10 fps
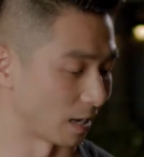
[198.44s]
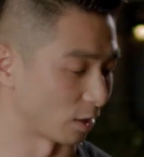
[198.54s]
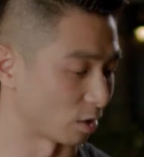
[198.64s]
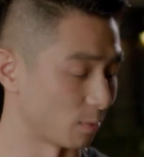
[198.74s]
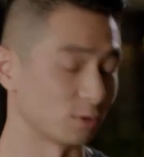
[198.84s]
And
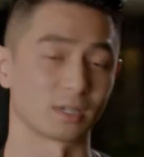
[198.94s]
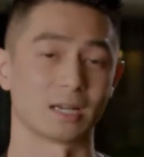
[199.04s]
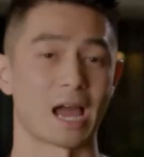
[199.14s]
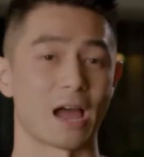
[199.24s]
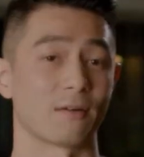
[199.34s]
the crema is going
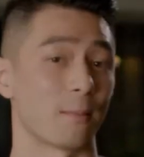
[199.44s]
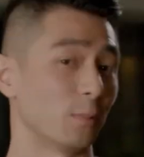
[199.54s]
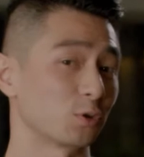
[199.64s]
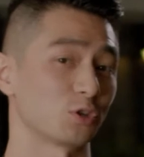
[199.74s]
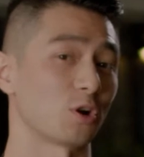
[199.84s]
to have a
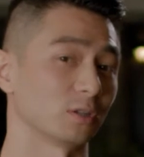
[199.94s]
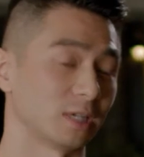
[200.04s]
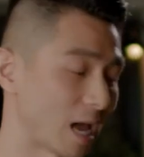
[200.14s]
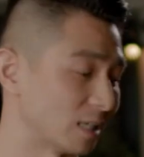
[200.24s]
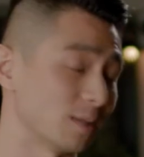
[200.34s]
milk
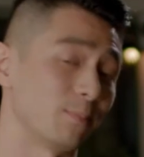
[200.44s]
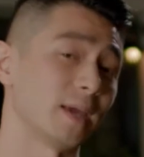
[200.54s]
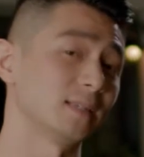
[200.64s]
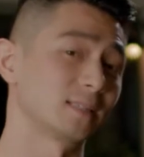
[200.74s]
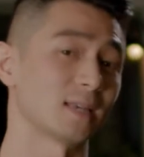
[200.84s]
chocolate as the
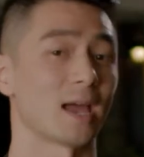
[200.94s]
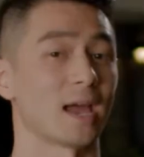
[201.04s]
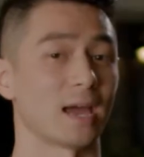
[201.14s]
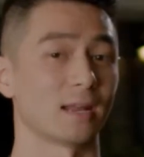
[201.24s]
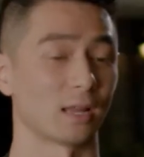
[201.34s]
base
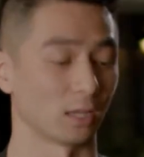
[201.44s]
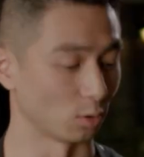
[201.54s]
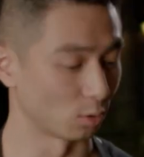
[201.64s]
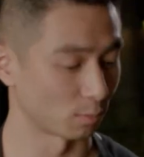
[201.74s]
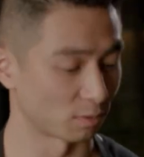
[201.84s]
and the
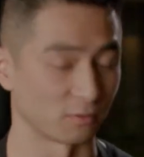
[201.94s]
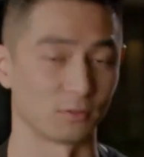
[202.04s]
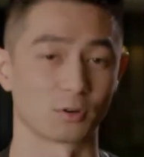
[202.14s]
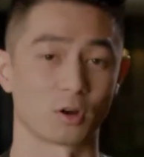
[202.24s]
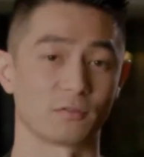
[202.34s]
Lungo
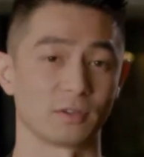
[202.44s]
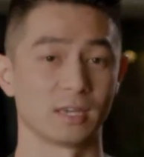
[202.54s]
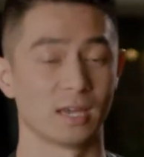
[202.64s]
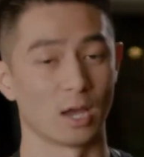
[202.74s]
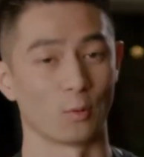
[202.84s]
Profondo
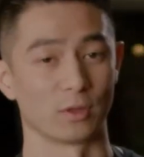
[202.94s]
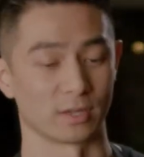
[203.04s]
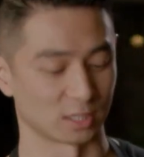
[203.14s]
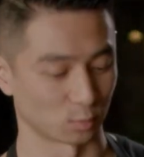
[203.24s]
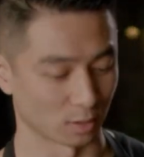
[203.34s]
coffee with
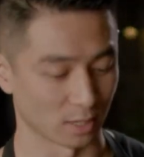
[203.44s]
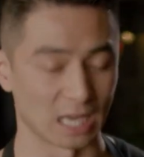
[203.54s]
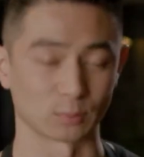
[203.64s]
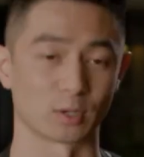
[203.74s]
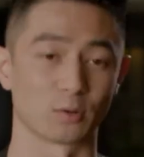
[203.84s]
it as well
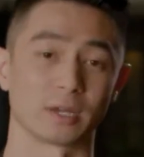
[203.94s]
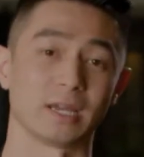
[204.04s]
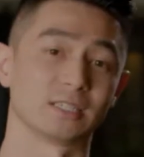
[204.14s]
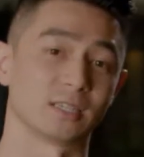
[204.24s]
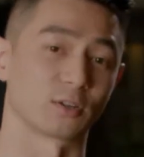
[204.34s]
as we cook it
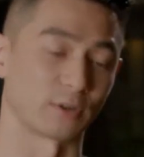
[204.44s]
into the